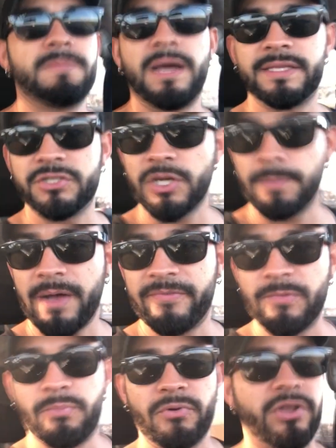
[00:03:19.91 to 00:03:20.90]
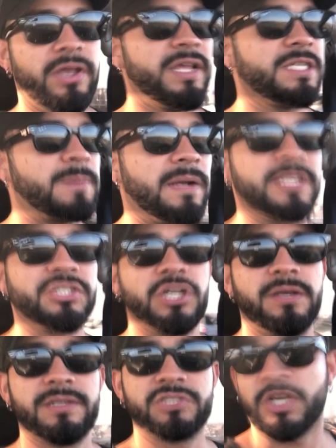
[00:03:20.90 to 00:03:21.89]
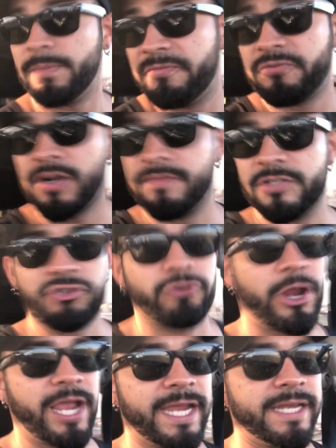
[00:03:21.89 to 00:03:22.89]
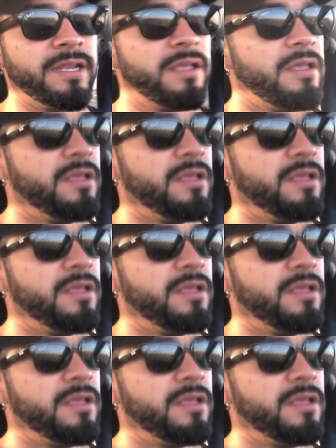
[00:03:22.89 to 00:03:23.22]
about to jump off a bridge, about to jump in front of a train.